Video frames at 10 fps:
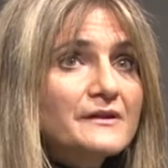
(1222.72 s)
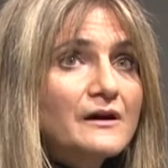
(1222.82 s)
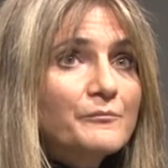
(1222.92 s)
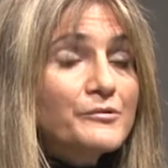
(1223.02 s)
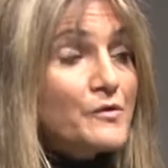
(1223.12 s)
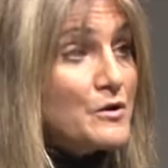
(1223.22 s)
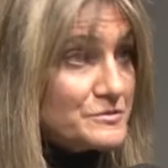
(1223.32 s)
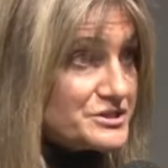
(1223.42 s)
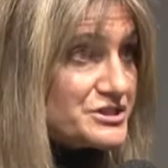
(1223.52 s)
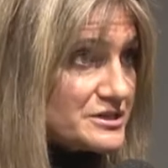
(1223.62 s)

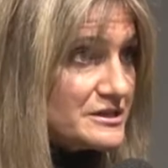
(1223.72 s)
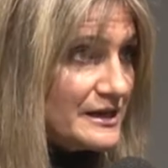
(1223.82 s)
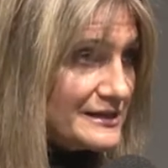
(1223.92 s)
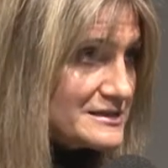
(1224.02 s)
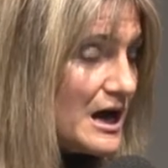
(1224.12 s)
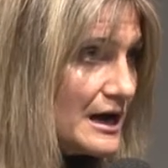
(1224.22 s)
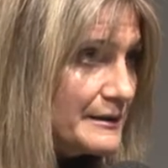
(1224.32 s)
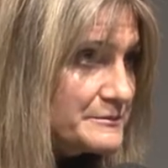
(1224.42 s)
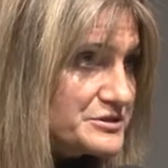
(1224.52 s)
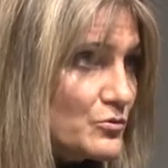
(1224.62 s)
approach at
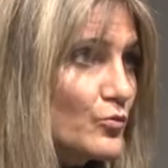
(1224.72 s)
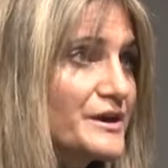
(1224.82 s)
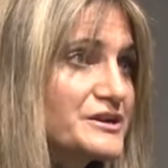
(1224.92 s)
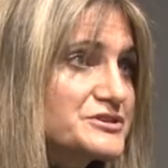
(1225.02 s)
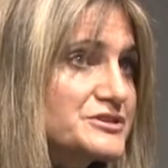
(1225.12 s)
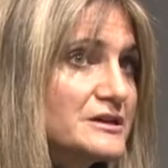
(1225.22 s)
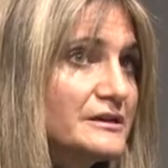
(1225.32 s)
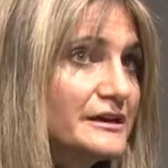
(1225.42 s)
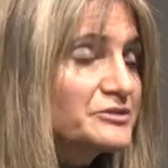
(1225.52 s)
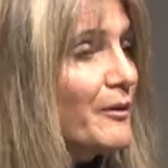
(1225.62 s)
times, which
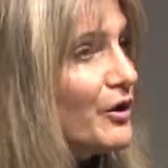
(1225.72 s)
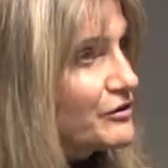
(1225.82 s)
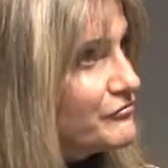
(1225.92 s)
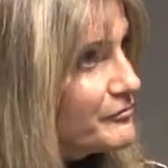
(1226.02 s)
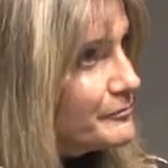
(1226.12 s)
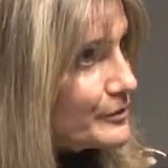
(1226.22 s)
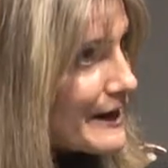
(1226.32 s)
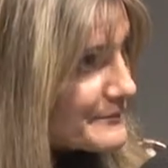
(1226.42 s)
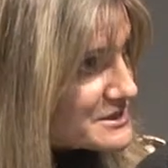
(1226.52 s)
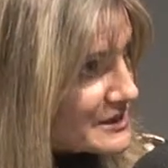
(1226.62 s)
is part of
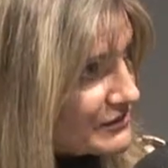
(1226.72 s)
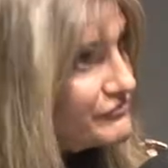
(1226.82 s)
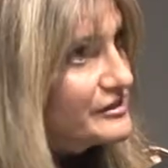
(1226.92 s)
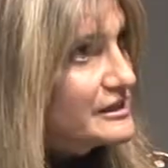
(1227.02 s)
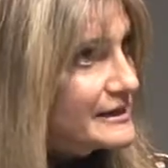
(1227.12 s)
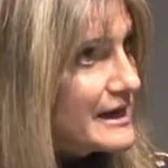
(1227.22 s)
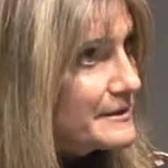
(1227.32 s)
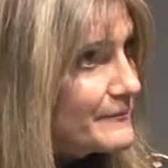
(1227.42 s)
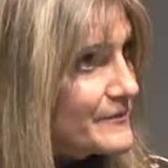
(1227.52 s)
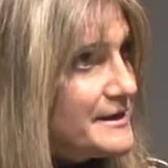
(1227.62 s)
perhaps the infinite
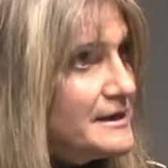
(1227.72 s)
game.